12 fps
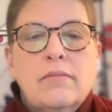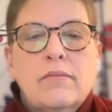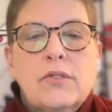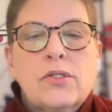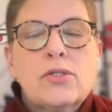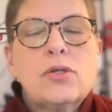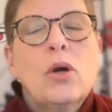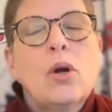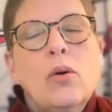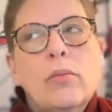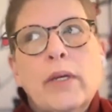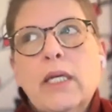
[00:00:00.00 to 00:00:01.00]

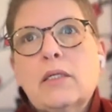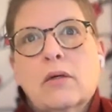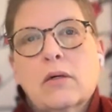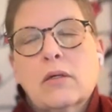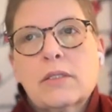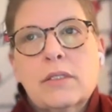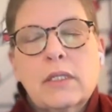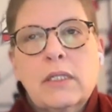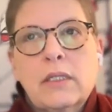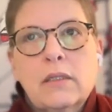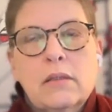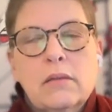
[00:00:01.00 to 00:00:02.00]
So many dogs
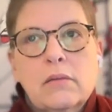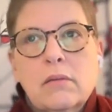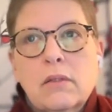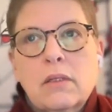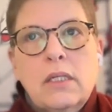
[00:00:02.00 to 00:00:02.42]
in